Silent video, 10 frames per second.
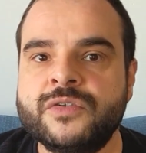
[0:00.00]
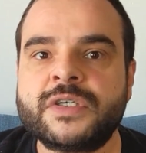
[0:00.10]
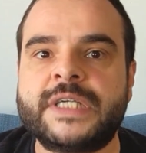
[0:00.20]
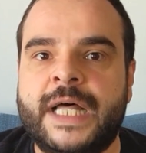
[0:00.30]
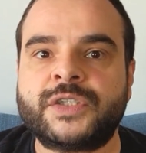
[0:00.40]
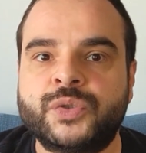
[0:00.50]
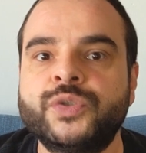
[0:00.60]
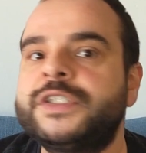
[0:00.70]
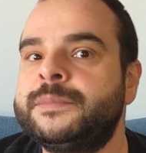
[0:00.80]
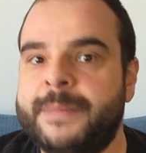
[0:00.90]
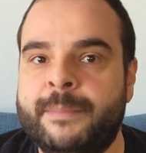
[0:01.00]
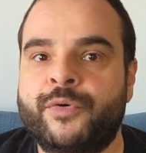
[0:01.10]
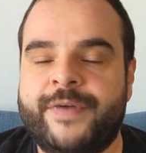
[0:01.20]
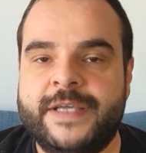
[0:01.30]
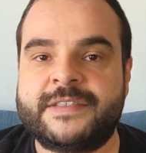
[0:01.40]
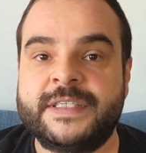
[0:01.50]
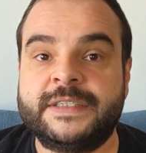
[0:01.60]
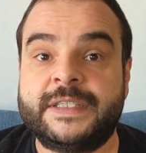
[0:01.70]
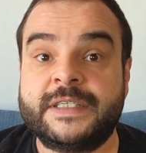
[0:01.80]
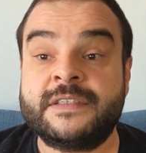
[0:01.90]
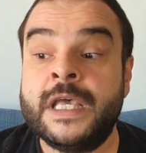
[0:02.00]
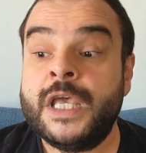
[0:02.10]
you're not good in memorizing things.